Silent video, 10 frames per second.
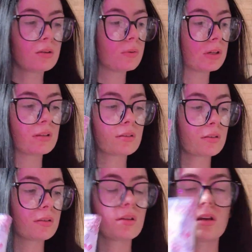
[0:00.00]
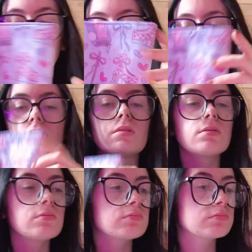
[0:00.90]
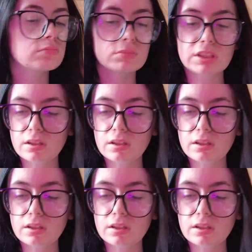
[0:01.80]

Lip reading: I don't know. Did I